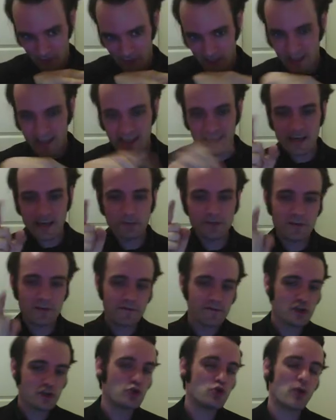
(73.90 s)
It keeps the
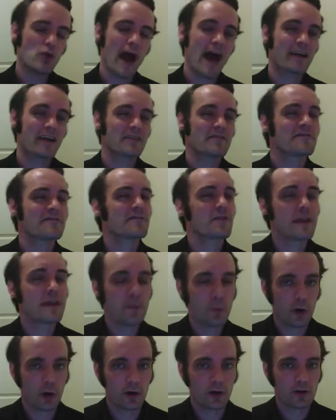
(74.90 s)
view out of the
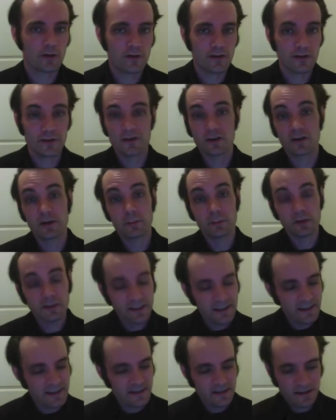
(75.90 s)
framework. This is a
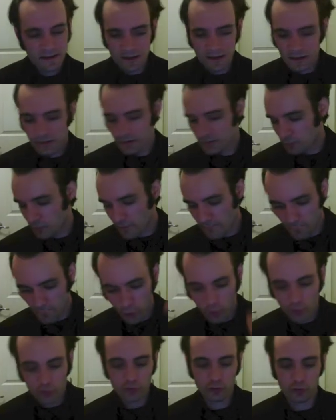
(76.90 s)
complete
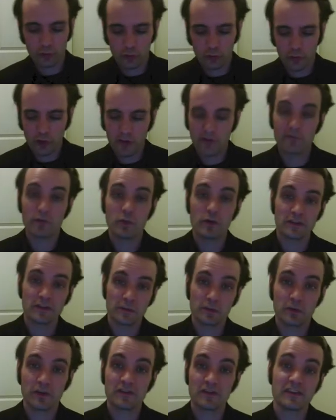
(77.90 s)
reversal of what
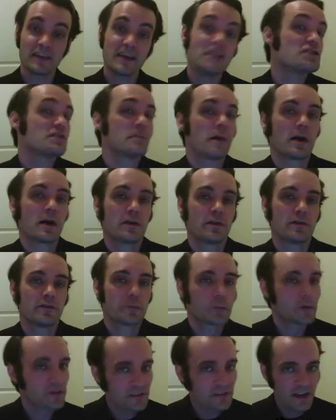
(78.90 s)
the presentation model is.
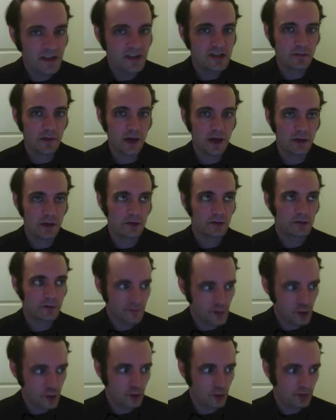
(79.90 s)
The presentation model, the
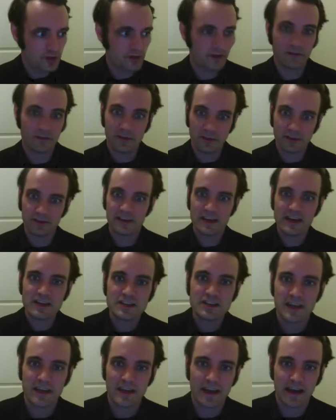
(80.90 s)
view can
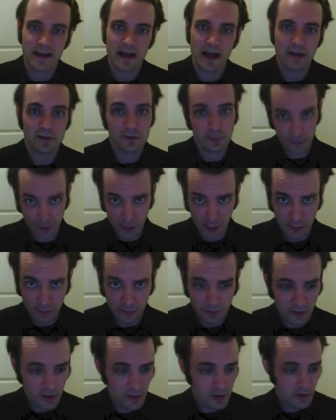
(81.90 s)
instantiate that guy
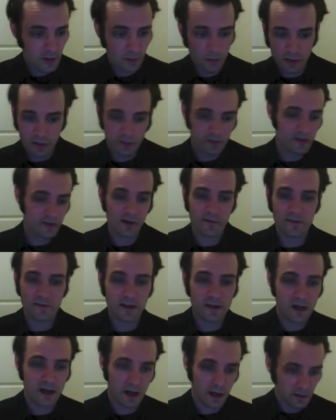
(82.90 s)
sometimes, put himself
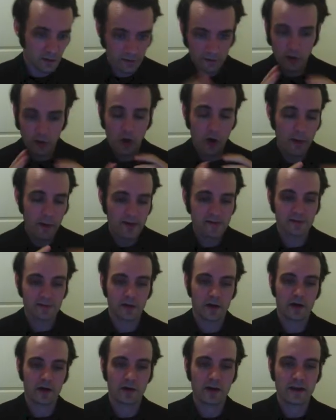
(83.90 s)
in there and call
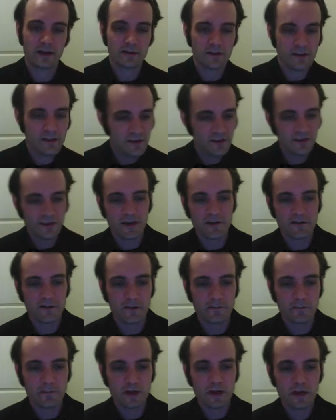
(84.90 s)
methods on it, right? So this is different.